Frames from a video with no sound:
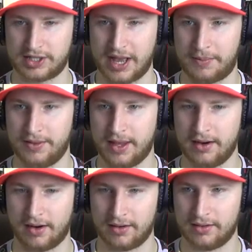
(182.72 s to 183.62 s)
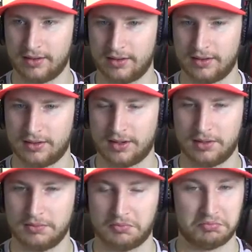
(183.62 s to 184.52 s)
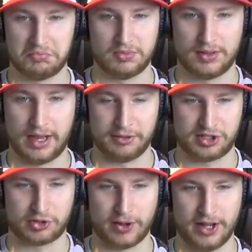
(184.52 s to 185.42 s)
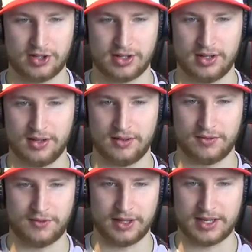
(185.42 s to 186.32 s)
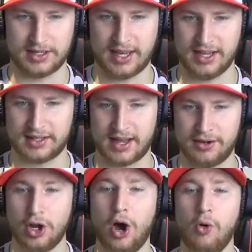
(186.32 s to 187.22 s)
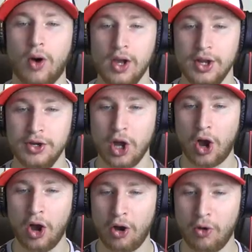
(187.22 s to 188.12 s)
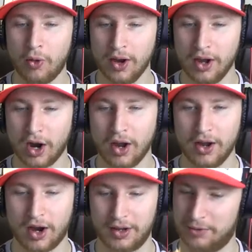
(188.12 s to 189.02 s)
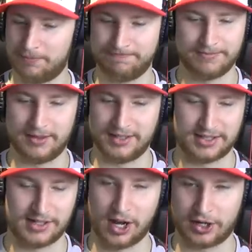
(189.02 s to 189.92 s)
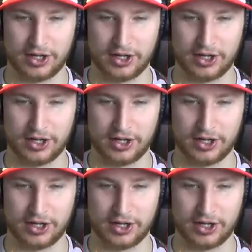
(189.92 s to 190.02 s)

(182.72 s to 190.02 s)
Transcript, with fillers: just happened there? That was strange. I feel like he kicked that. No! No! This is not